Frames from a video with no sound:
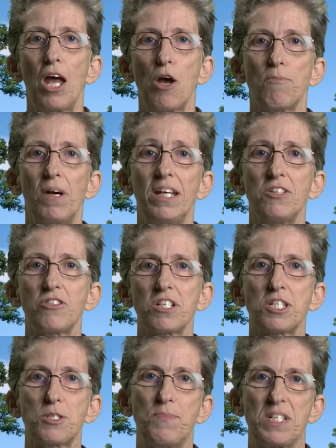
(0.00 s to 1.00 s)
My
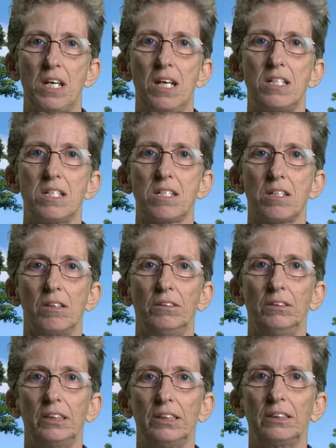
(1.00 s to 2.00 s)
interests, besides
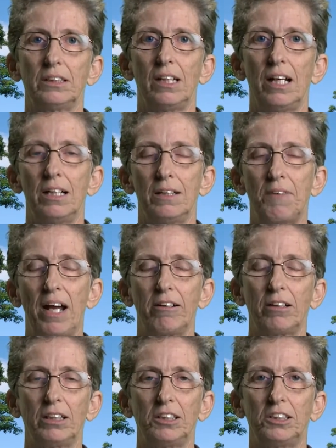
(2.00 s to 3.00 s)
all
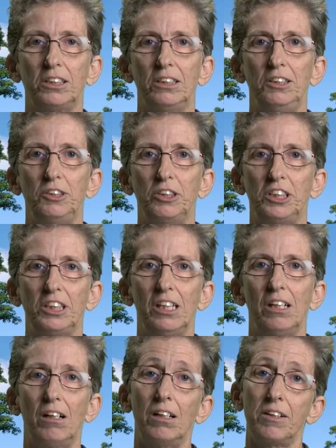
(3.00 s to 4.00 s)
agriculture and nutrition,
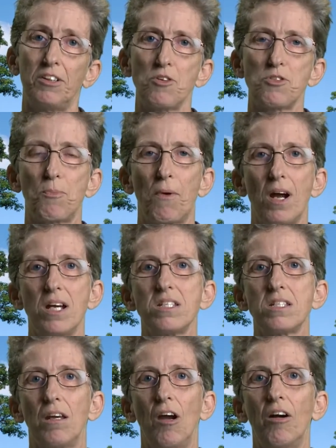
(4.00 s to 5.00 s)
are, no
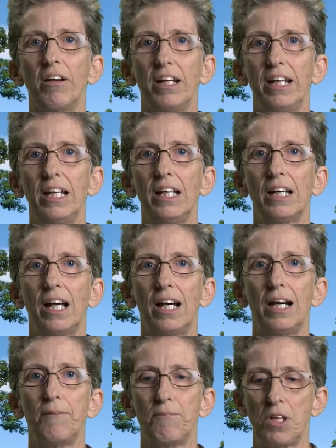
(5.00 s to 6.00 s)
surprise, gardening.
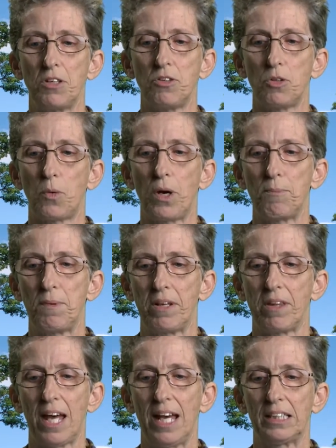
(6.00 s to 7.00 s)
I do quite a bit of
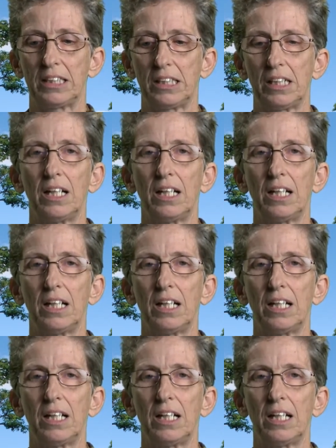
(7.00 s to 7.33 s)
that.